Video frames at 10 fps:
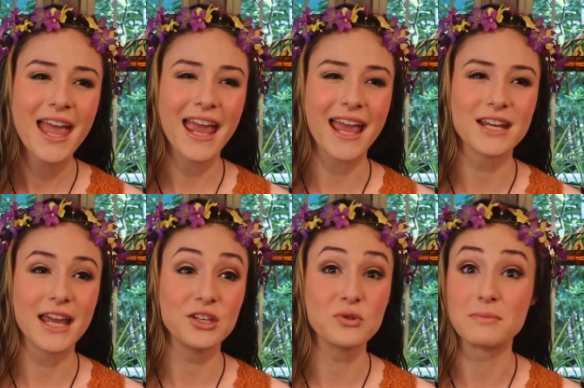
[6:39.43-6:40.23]
and,
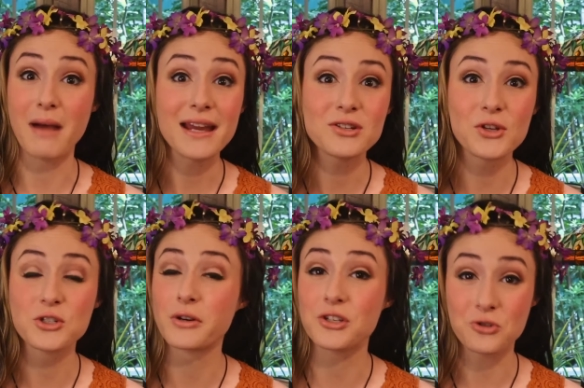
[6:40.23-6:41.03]
and used
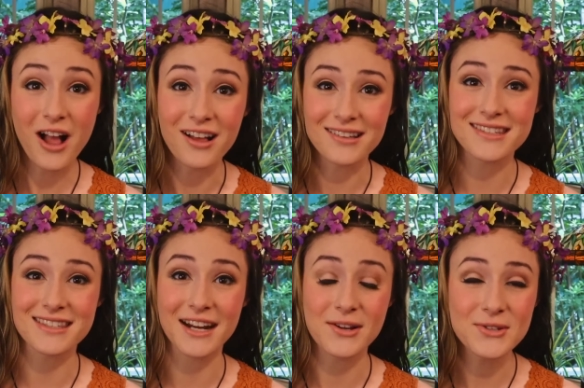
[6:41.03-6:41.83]
mind-altering drugs
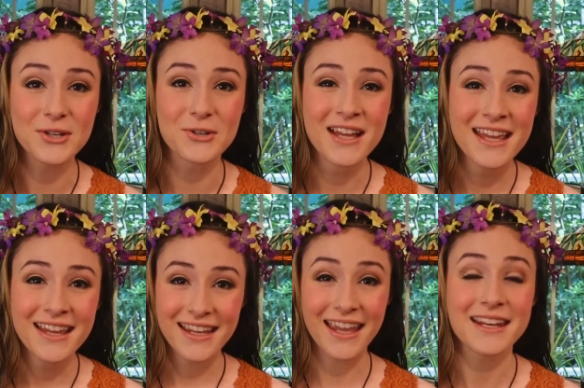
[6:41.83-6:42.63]
that I also
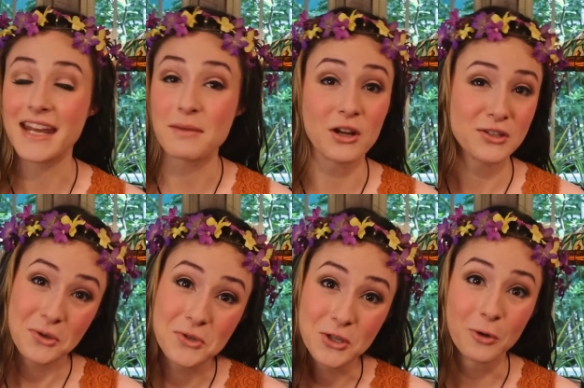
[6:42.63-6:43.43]
can't name on
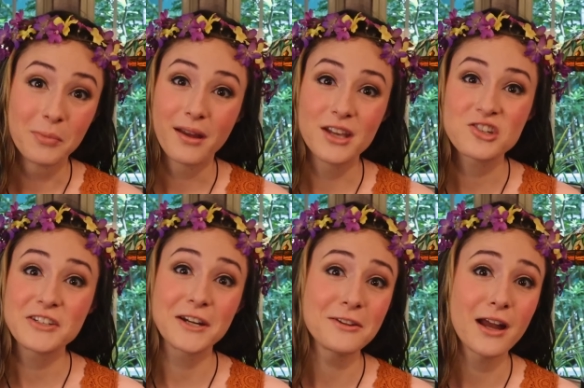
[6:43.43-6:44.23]
YouTube, and just
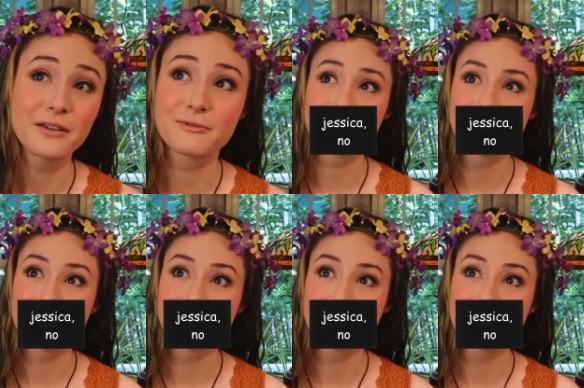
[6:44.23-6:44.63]
did a lot of